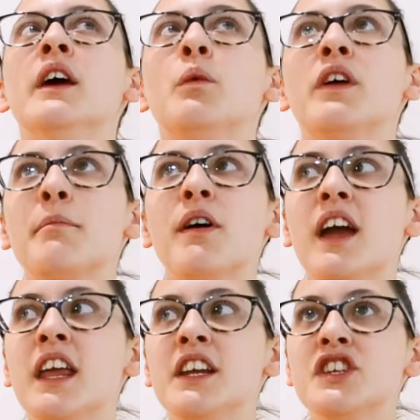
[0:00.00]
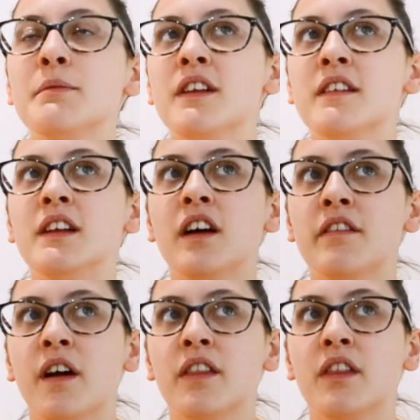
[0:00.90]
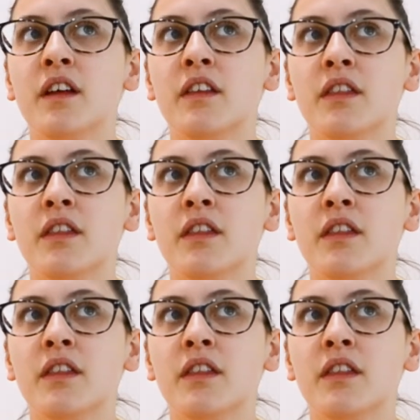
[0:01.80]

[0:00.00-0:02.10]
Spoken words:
with my ADHD personally, I find that